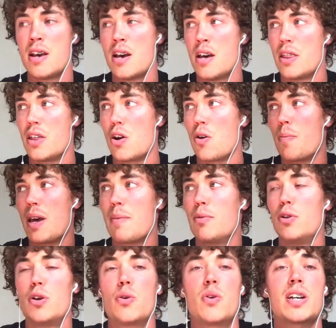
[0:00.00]
There are people
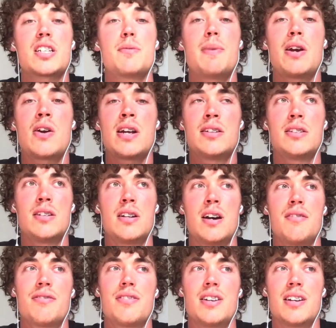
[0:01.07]
who are experienced
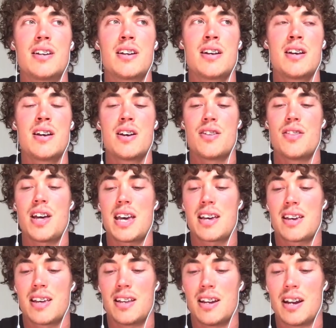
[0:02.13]
enough that they
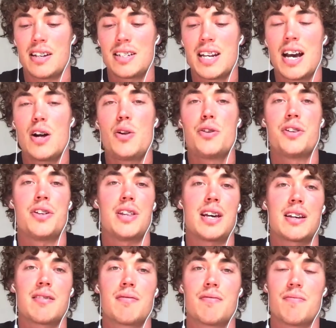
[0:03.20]
can tell that
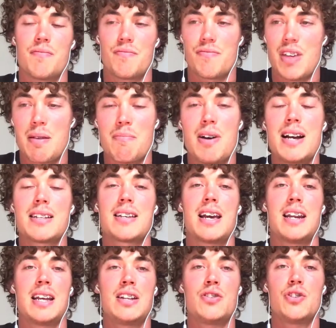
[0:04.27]
they might get
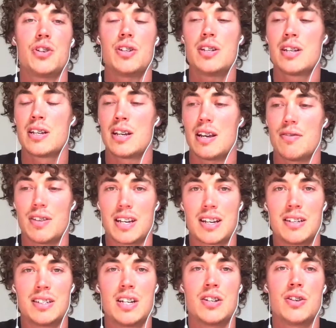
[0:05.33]
injured if they
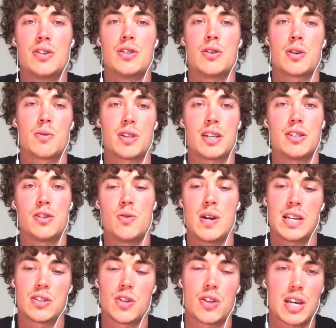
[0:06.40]
continue doing what they're doing,
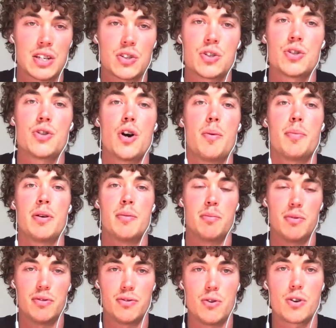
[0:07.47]
so they stop
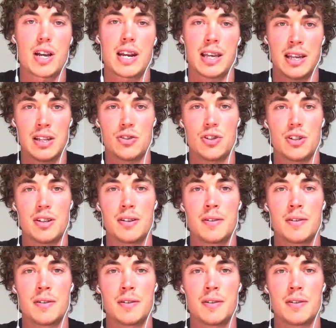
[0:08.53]
before getting injured.